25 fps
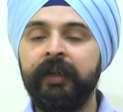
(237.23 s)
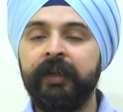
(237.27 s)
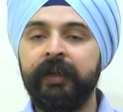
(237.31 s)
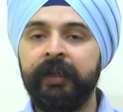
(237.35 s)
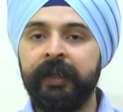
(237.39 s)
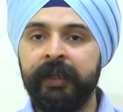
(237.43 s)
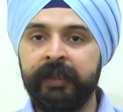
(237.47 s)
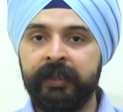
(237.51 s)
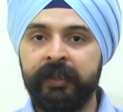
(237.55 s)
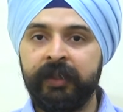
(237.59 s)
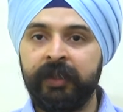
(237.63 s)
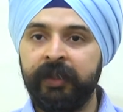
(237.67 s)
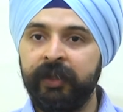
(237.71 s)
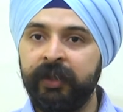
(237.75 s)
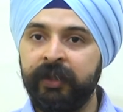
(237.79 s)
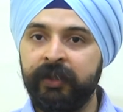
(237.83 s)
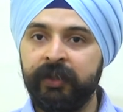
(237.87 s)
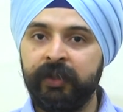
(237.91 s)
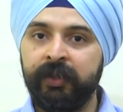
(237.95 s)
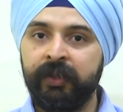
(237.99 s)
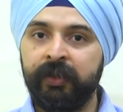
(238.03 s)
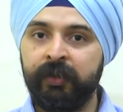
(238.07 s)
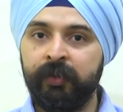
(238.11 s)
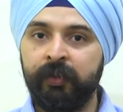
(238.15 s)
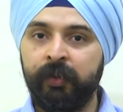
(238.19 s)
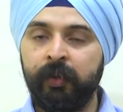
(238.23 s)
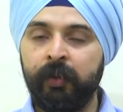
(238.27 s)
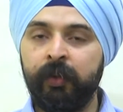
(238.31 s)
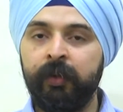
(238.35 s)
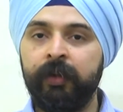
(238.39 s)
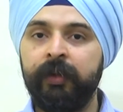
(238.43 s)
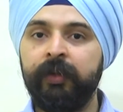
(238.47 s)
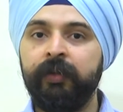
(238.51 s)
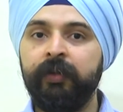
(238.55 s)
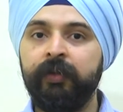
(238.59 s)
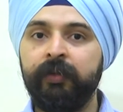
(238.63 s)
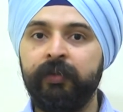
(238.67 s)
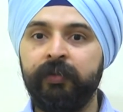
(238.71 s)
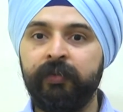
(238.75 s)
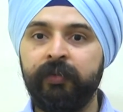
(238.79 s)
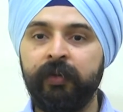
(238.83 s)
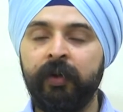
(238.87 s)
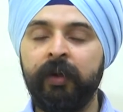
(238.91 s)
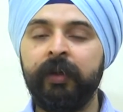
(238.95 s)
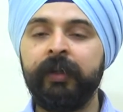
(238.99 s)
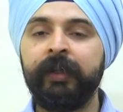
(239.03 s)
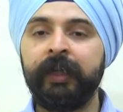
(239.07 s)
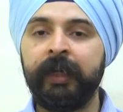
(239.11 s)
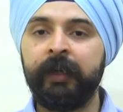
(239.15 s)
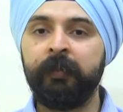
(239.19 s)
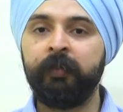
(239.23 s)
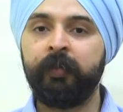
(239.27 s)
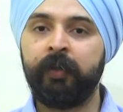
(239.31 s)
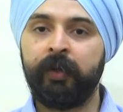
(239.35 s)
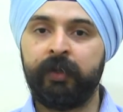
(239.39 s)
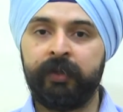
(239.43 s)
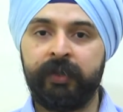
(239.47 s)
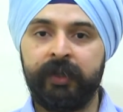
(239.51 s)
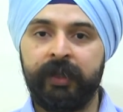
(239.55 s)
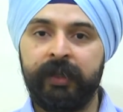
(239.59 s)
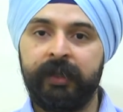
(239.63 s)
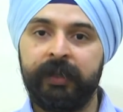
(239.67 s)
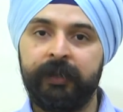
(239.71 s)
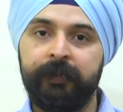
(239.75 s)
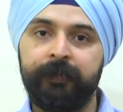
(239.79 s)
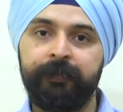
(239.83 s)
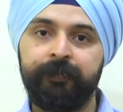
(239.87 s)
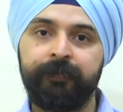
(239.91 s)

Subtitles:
designation you hold for that project.